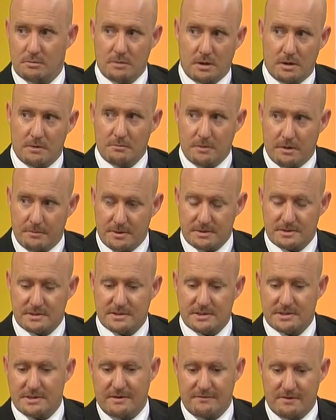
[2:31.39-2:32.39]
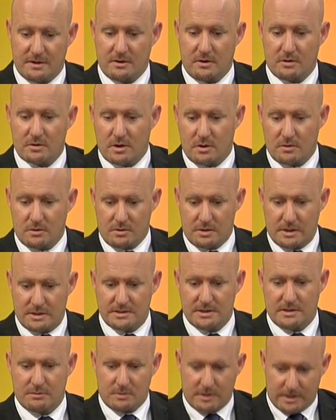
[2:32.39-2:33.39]
My business,
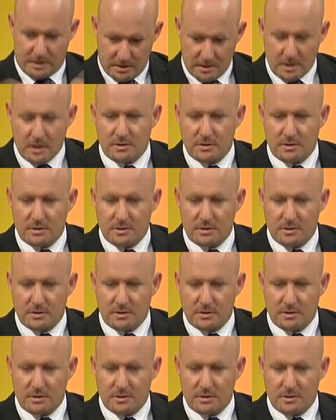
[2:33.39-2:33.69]
cv.co.nz, we